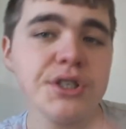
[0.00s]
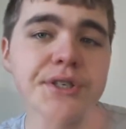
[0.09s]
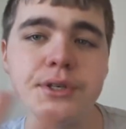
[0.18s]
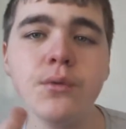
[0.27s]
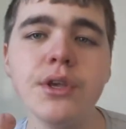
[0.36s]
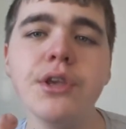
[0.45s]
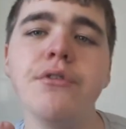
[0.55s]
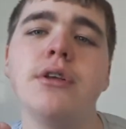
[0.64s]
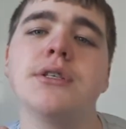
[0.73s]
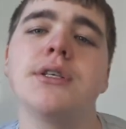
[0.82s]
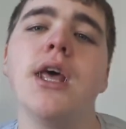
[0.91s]
so
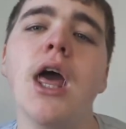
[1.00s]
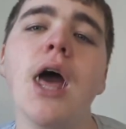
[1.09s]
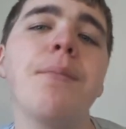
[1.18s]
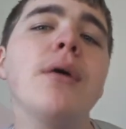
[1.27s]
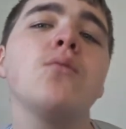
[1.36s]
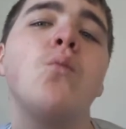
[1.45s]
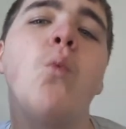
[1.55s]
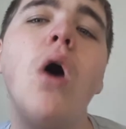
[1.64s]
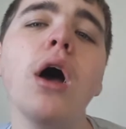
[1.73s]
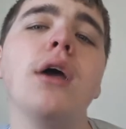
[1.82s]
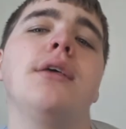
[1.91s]
curious about
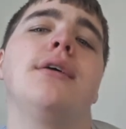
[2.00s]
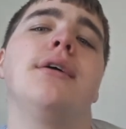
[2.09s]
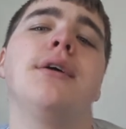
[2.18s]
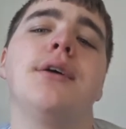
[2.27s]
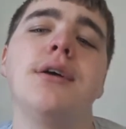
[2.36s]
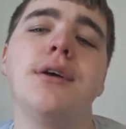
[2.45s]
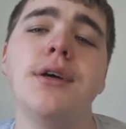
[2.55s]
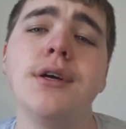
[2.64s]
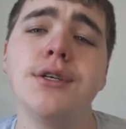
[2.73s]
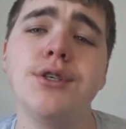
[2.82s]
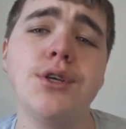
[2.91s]
why
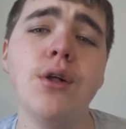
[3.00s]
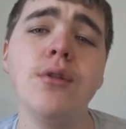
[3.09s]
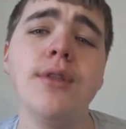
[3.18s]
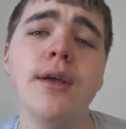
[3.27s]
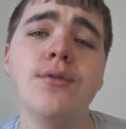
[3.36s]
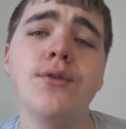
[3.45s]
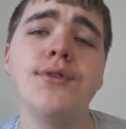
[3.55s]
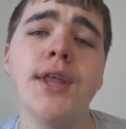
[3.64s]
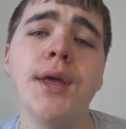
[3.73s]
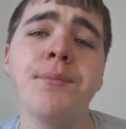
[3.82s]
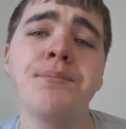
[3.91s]
she called out your
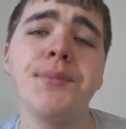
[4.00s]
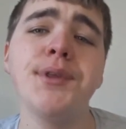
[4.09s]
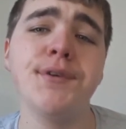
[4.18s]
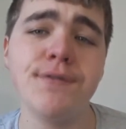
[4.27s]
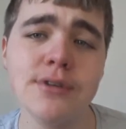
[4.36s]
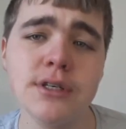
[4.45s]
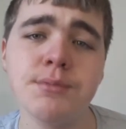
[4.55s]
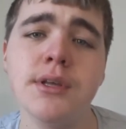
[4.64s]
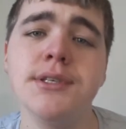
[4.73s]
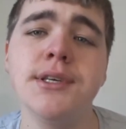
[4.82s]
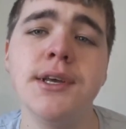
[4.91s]
name in the first
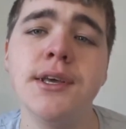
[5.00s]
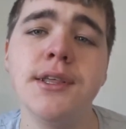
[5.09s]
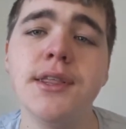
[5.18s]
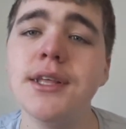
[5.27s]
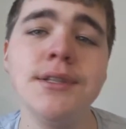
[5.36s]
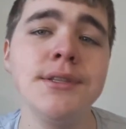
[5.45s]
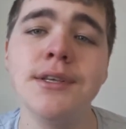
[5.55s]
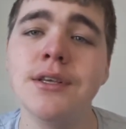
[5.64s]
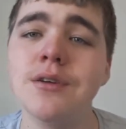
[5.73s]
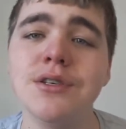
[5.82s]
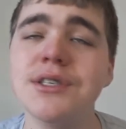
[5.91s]
place. Then
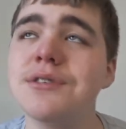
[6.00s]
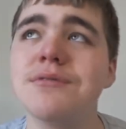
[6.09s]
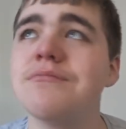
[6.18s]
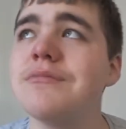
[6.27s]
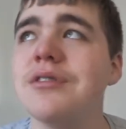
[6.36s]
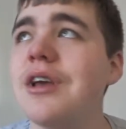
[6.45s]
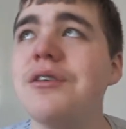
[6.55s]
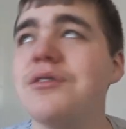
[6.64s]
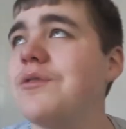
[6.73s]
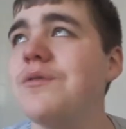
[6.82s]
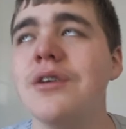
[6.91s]
you're just, I
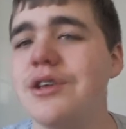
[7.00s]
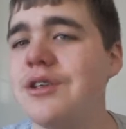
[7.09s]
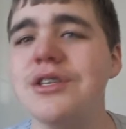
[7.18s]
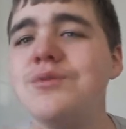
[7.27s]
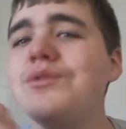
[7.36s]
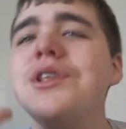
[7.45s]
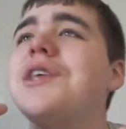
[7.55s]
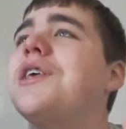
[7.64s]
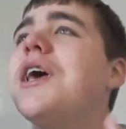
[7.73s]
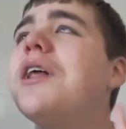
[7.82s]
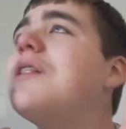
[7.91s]
don't know, you just want to
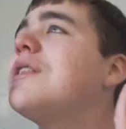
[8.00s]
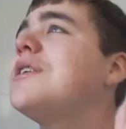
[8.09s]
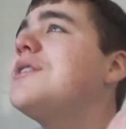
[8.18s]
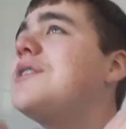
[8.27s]
yell and